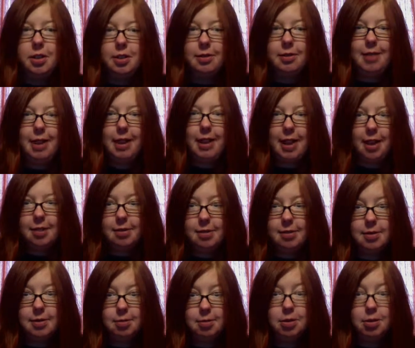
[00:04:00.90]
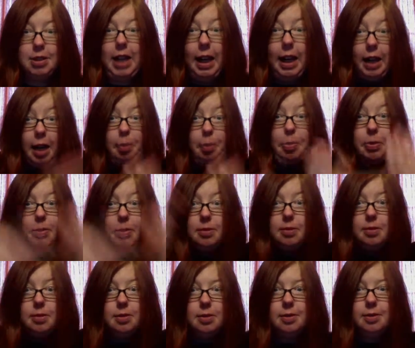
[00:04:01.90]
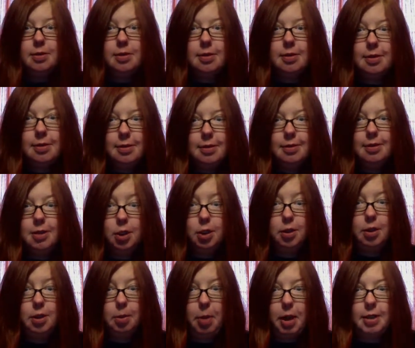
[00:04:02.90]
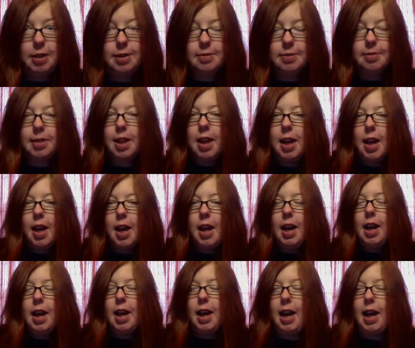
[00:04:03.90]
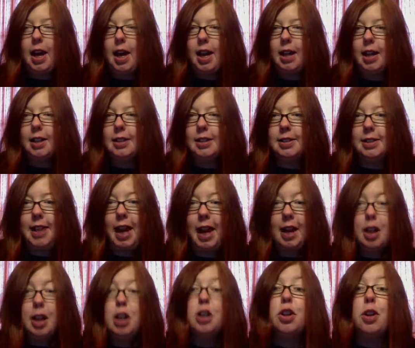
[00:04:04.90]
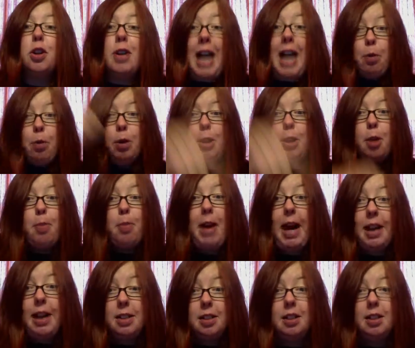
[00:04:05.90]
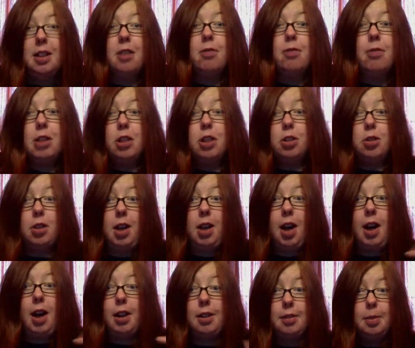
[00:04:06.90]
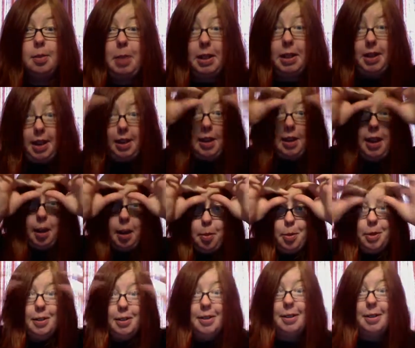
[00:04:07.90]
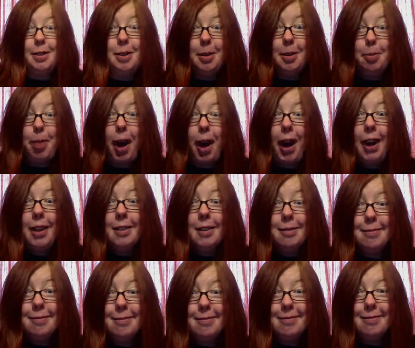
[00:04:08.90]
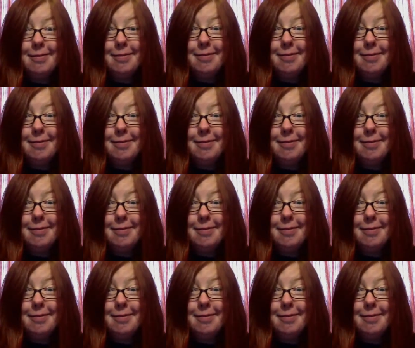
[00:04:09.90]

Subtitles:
right now. So sign up. So you get a prize. And yeah, so now we'll go back to the original cut about the headlamp. Bye.